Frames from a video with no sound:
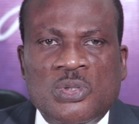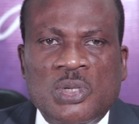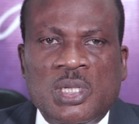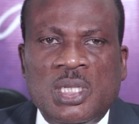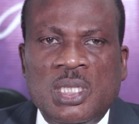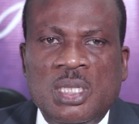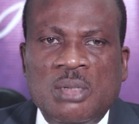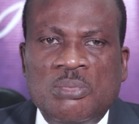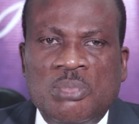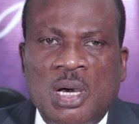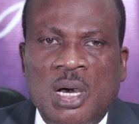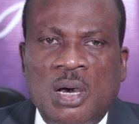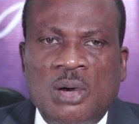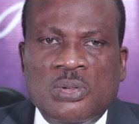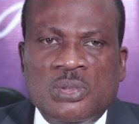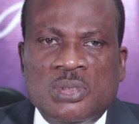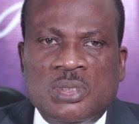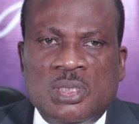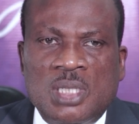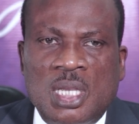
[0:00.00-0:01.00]
talking
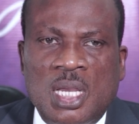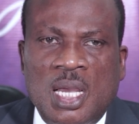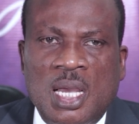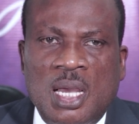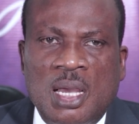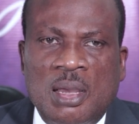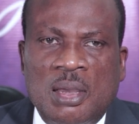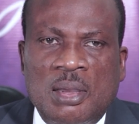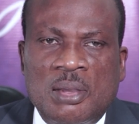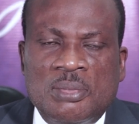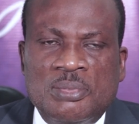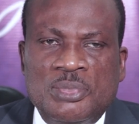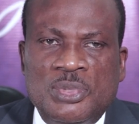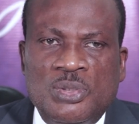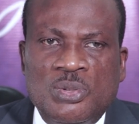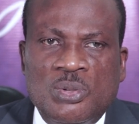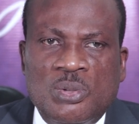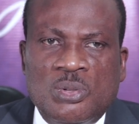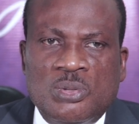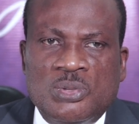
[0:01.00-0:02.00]
about
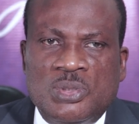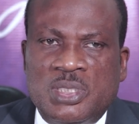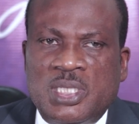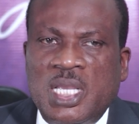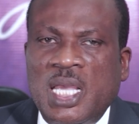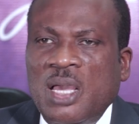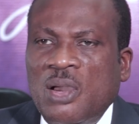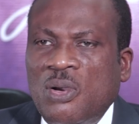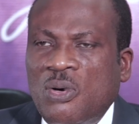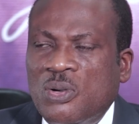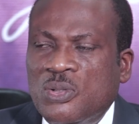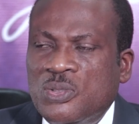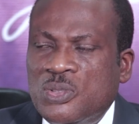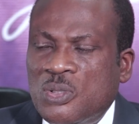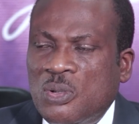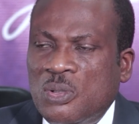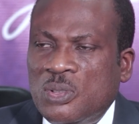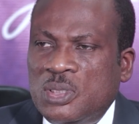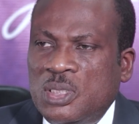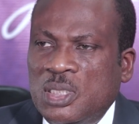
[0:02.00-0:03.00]
Zer
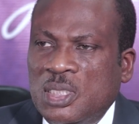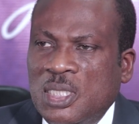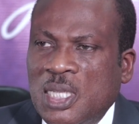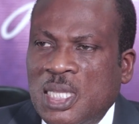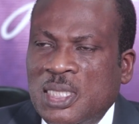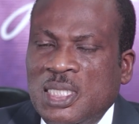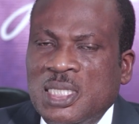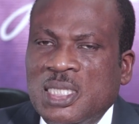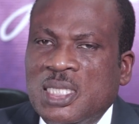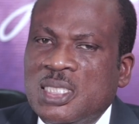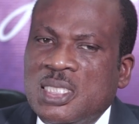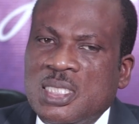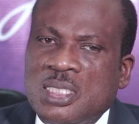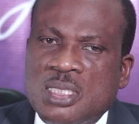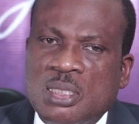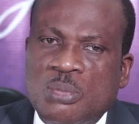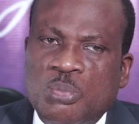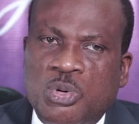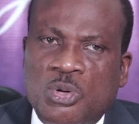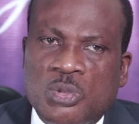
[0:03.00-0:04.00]
Consulting, I think it
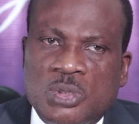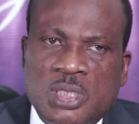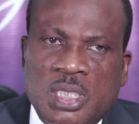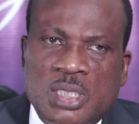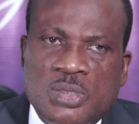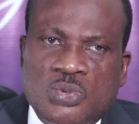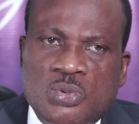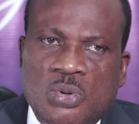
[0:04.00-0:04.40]
is important